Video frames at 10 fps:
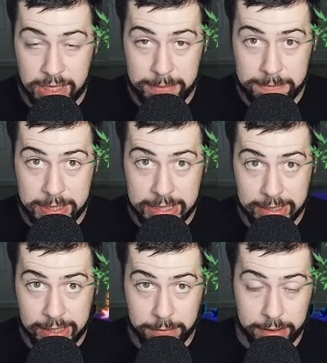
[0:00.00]
Maybe
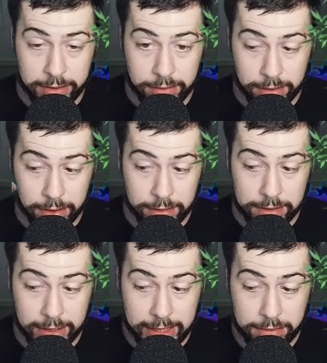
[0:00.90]
being able to go
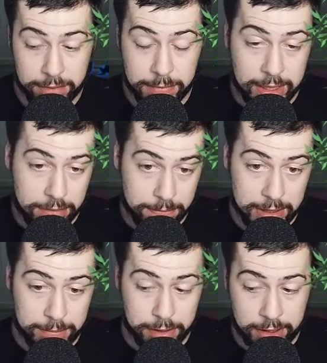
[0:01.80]
Ghalta. That would that would
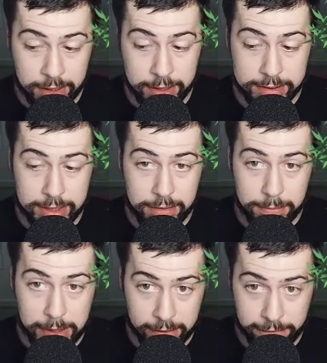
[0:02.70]
be pretty nice. That
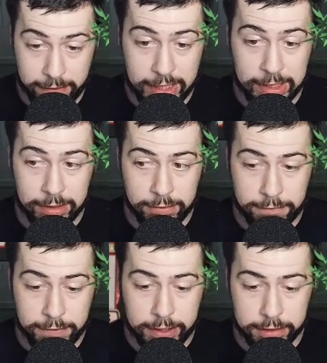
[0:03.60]
would be a fitting
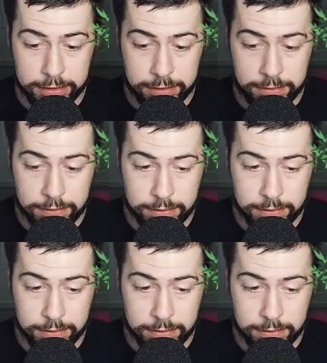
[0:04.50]
finish